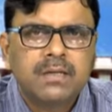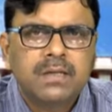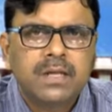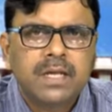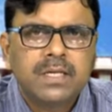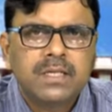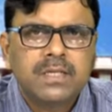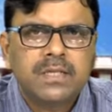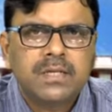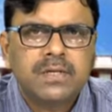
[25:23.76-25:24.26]

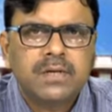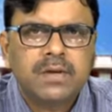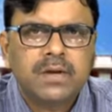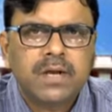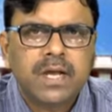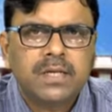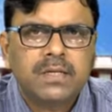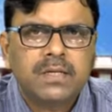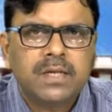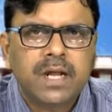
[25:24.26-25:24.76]
considered
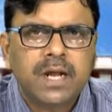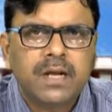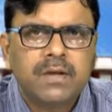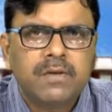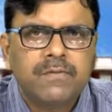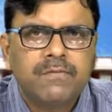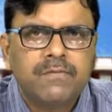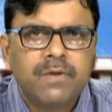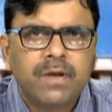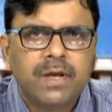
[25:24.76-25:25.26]
as kind
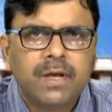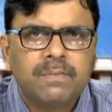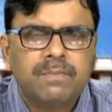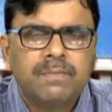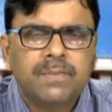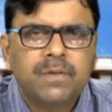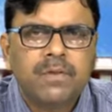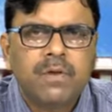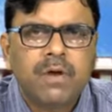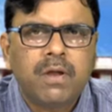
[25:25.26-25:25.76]
of uh,
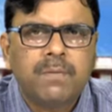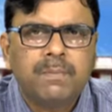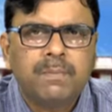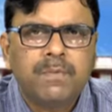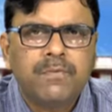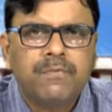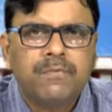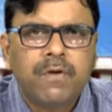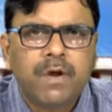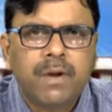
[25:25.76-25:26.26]

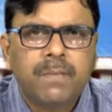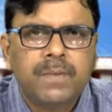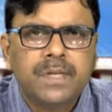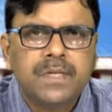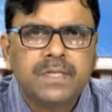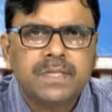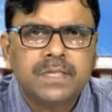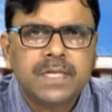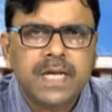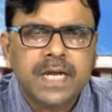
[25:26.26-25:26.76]
non-performing
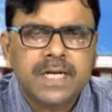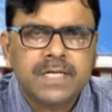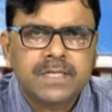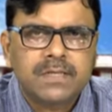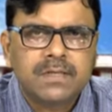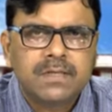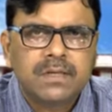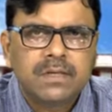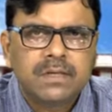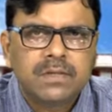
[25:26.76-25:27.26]

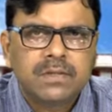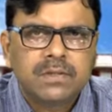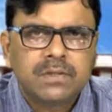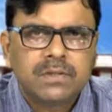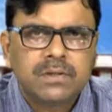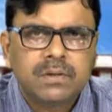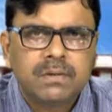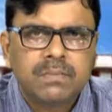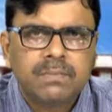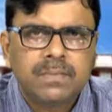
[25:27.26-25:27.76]
states.
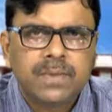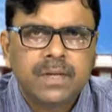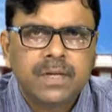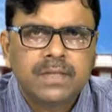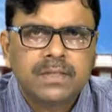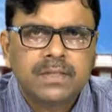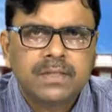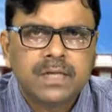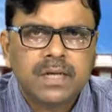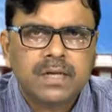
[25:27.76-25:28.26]
So
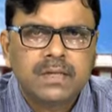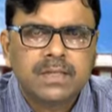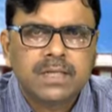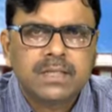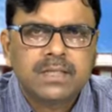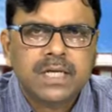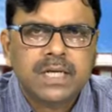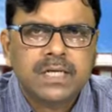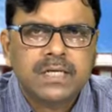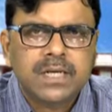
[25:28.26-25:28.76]
the
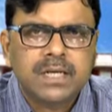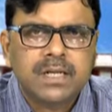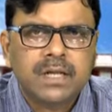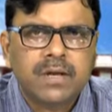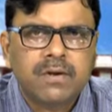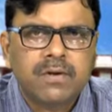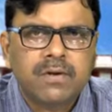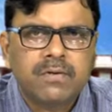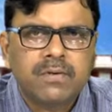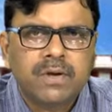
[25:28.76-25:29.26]
center
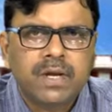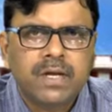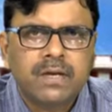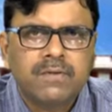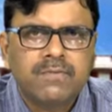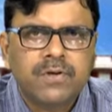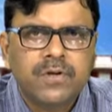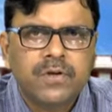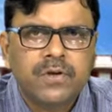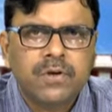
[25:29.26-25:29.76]
cannot really
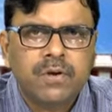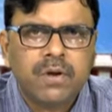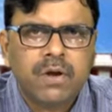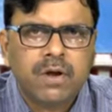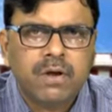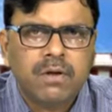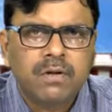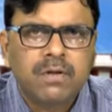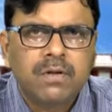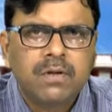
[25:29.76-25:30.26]

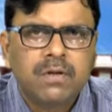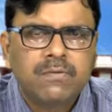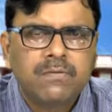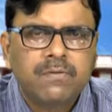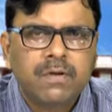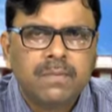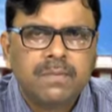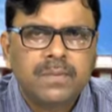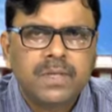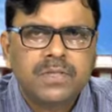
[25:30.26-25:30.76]
withdraw
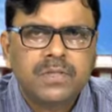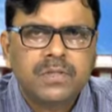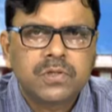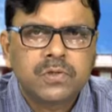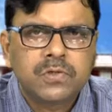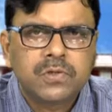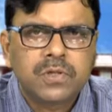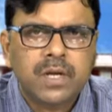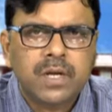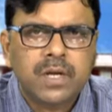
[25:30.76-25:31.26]
from the
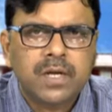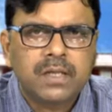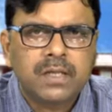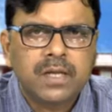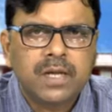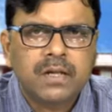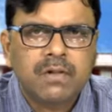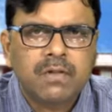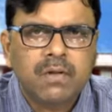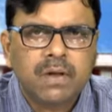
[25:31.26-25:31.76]
social and
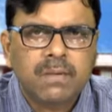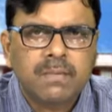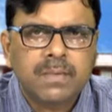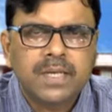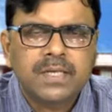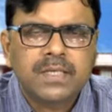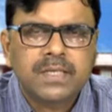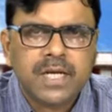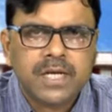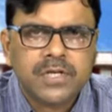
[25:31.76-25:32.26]
the
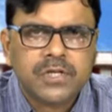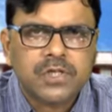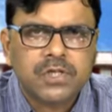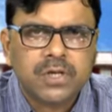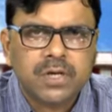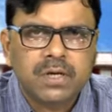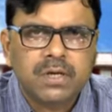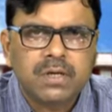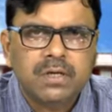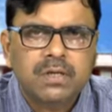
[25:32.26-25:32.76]
economic
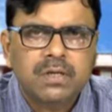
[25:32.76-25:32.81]
sector